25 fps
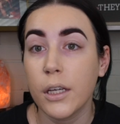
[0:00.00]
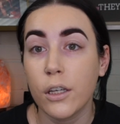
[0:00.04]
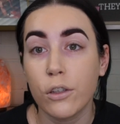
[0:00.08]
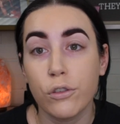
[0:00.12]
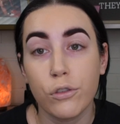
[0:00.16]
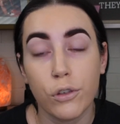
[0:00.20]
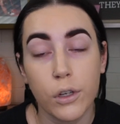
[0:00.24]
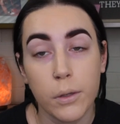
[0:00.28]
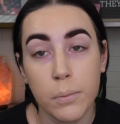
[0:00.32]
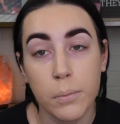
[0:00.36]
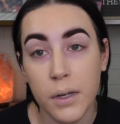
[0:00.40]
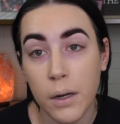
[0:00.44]
me
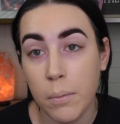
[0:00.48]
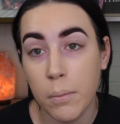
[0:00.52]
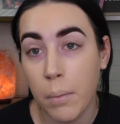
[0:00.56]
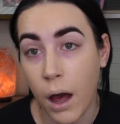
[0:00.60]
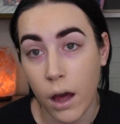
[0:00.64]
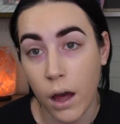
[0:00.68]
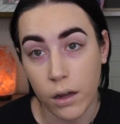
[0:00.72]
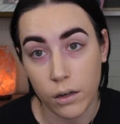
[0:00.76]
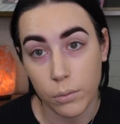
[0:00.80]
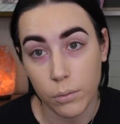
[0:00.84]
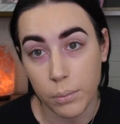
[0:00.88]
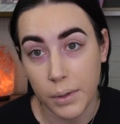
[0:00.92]
a dream in a
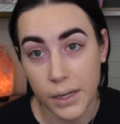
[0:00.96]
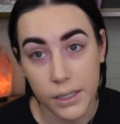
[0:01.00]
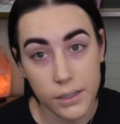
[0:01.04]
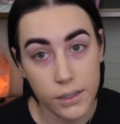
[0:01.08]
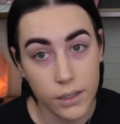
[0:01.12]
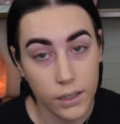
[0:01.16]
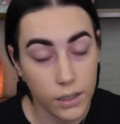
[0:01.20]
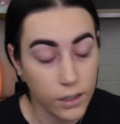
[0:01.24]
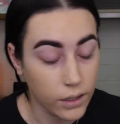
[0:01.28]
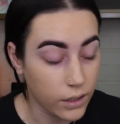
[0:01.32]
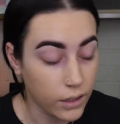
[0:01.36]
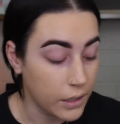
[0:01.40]
bottle,
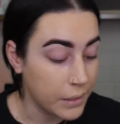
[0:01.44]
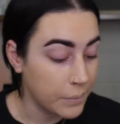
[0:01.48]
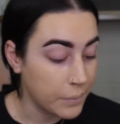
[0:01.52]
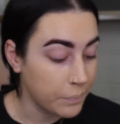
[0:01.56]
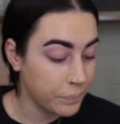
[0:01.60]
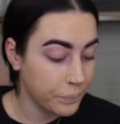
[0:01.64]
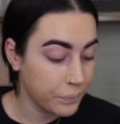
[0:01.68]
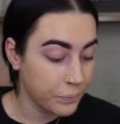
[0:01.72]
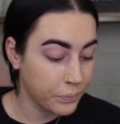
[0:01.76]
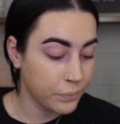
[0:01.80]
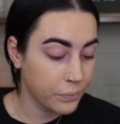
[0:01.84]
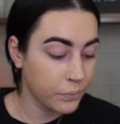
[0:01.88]
basically.
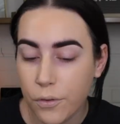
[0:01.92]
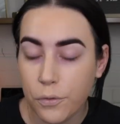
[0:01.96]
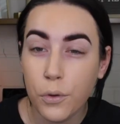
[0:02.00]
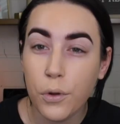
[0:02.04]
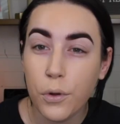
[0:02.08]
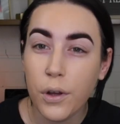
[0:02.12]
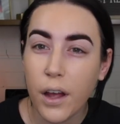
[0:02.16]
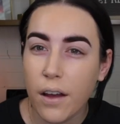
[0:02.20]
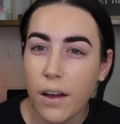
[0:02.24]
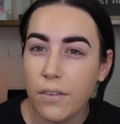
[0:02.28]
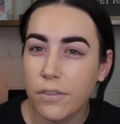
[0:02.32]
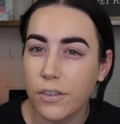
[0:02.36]

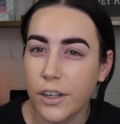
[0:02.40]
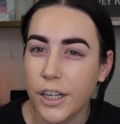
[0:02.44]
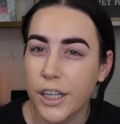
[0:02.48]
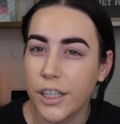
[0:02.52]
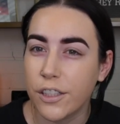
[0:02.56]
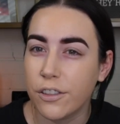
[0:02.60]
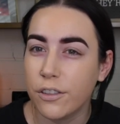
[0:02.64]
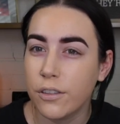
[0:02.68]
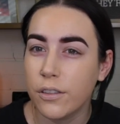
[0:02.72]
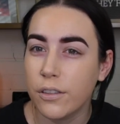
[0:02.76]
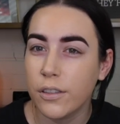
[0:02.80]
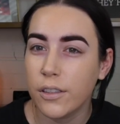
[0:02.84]
Full
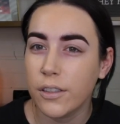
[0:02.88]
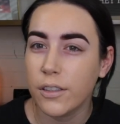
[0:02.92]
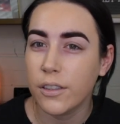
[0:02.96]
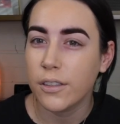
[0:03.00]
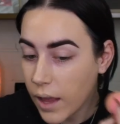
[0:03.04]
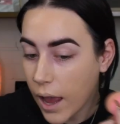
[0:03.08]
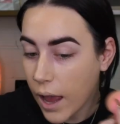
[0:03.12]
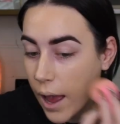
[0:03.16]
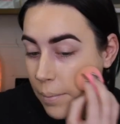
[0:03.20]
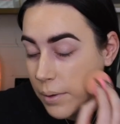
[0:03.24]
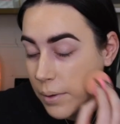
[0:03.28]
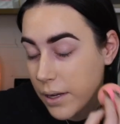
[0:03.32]
coverage.
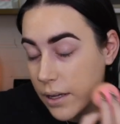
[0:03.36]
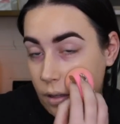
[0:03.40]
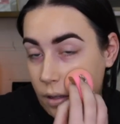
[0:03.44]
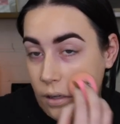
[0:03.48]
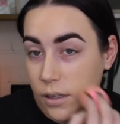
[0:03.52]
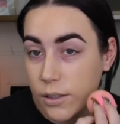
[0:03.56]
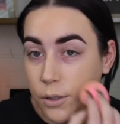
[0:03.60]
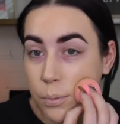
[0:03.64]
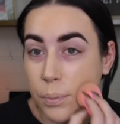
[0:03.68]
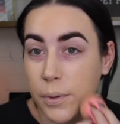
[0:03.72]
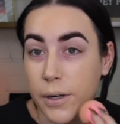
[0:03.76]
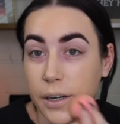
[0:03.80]
I mean, I
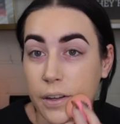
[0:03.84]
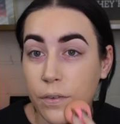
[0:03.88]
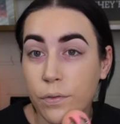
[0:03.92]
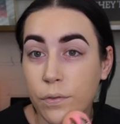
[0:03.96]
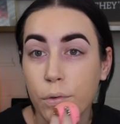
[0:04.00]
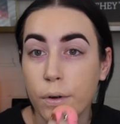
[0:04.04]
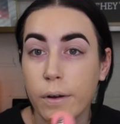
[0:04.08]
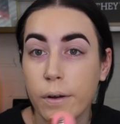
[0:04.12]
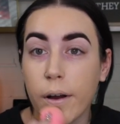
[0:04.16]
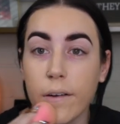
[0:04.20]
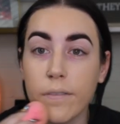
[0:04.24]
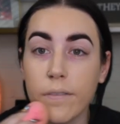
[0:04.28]
think it's
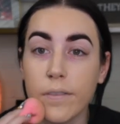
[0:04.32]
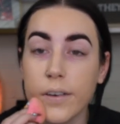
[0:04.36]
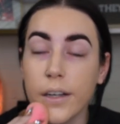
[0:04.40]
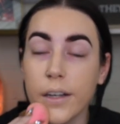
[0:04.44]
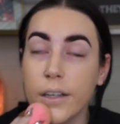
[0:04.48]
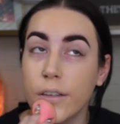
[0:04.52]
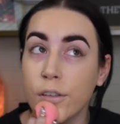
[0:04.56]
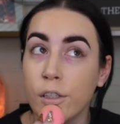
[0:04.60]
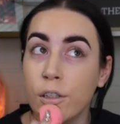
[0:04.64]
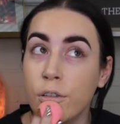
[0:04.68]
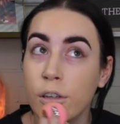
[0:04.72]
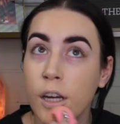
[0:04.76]
pretty full
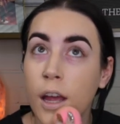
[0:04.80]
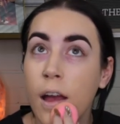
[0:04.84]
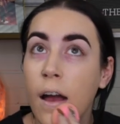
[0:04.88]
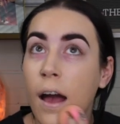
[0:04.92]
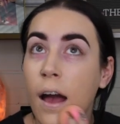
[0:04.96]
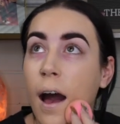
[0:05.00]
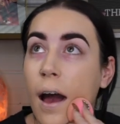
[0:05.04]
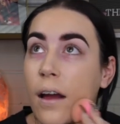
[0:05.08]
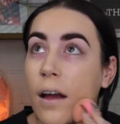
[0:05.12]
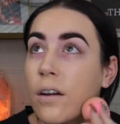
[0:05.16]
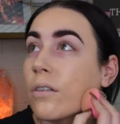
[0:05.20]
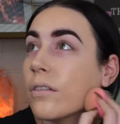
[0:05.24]
coverage.
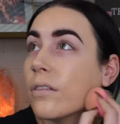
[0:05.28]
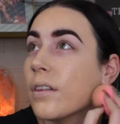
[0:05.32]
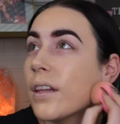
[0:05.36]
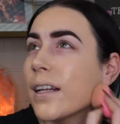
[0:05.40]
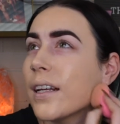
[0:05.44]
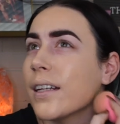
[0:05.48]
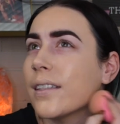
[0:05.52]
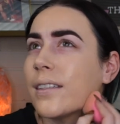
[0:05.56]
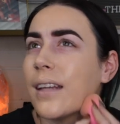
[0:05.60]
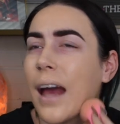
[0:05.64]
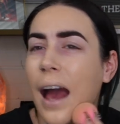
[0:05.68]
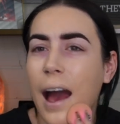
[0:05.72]
I don't
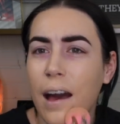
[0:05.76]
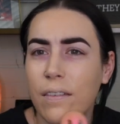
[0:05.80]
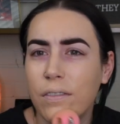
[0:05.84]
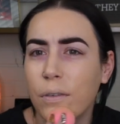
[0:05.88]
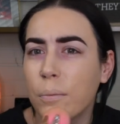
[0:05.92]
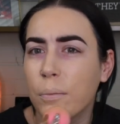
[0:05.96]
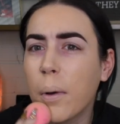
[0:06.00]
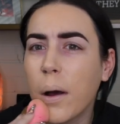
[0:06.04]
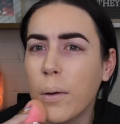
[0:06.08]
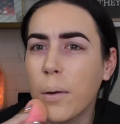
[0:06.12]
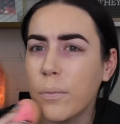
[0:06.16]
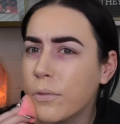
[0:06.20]
think it's a
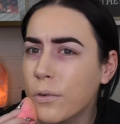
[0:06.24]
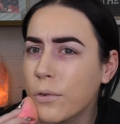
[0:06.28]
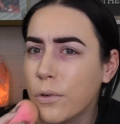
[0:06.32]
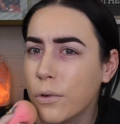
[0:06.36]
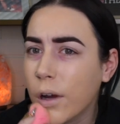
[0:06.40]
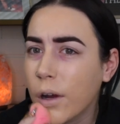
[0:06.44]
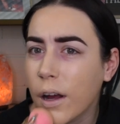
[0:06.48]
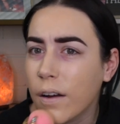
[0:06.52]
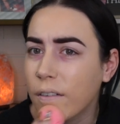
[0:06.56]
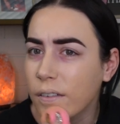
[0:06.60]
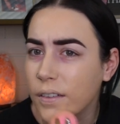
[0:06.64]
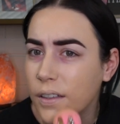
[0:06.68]
half a pump
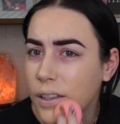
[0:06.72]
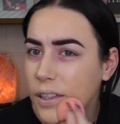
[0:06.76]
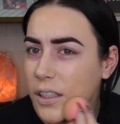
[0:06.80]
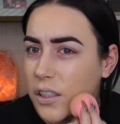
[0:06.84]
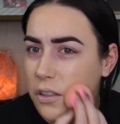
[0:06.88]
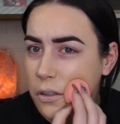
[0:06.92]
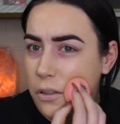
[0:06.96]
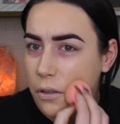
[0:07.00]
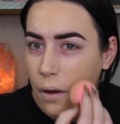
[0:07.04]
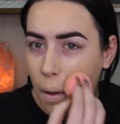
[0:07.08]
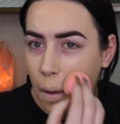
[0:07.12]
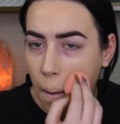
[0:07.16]
full
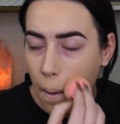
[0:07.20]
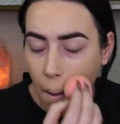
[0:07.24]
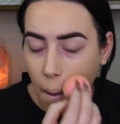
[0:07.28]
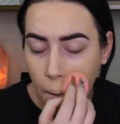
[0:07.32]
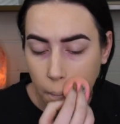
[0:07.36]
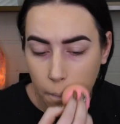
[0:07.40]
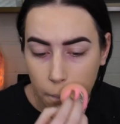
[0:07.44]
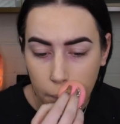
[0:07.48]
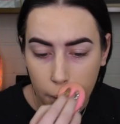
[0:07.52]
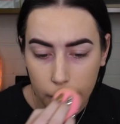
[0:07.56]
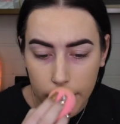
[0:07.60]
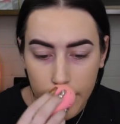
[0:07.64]
coverage,
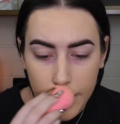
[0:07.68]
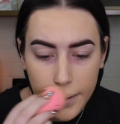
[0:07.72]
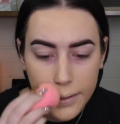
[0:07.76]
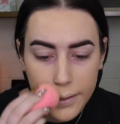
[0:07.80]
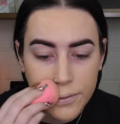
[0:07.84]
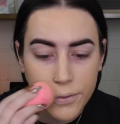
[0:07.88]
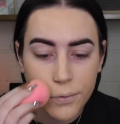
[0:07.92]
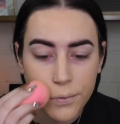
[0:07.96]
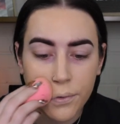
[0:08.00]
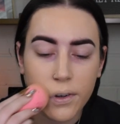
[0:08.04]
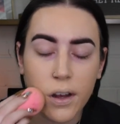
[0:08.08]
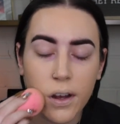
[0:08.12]
but I think
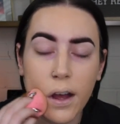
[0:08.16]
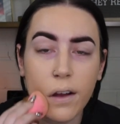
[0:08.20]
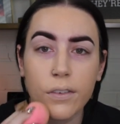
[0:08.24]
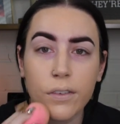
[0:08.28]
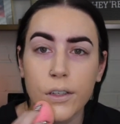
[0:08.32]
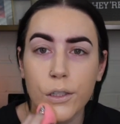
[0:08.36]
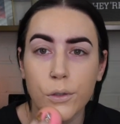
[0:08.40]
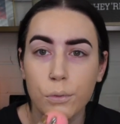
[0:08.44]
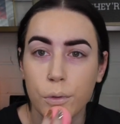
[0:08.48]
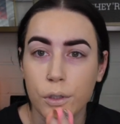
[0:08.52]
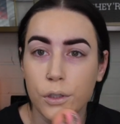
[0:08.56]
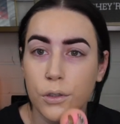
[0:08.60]
it's full
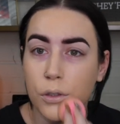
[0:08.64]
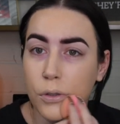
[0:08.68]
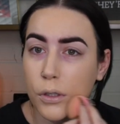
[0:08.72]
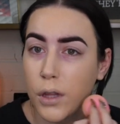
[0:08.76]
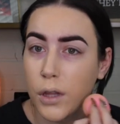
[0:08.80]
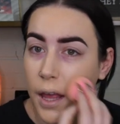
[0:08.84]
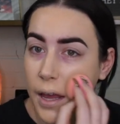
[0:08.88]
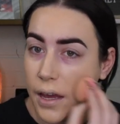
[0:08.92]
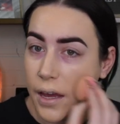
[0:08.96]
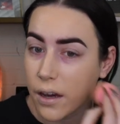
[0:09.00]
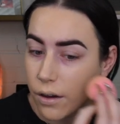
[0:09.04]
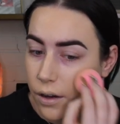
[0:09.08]
coverage once
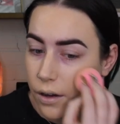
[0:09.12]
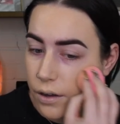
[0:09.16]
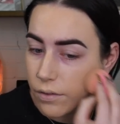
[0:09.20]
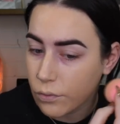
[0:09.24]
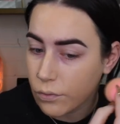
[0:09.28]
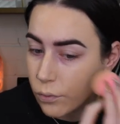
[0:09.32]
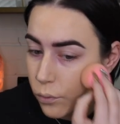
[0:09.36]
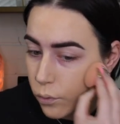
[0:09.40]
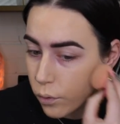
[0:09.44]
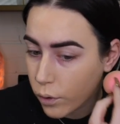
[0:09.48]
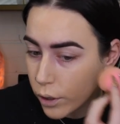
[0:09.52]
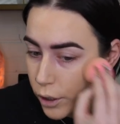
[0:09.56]
you layer
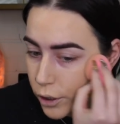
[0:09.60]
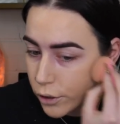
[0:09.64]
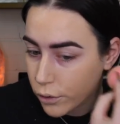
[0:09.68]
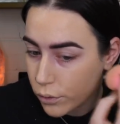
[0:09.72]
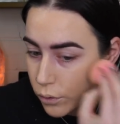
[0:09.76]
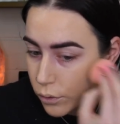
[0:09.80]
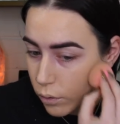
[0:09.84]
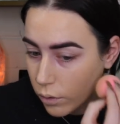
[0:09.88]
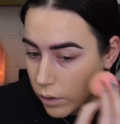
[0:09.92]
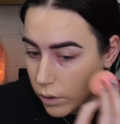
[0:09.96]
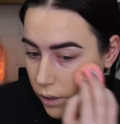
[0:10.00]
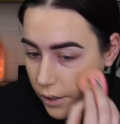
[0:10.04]
it for
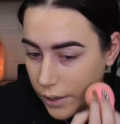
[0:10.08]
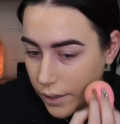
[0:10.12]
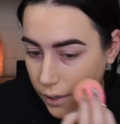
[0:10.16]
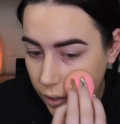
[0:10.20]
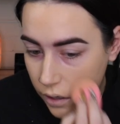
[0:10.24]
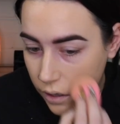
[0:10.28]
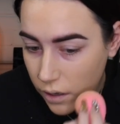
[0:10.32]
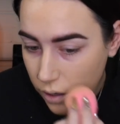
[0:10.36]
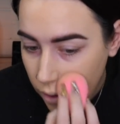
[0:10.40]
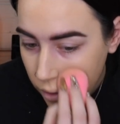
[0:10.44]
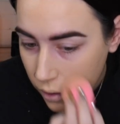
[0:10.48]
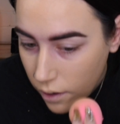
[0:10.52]

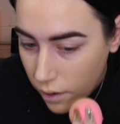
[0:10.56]
sure.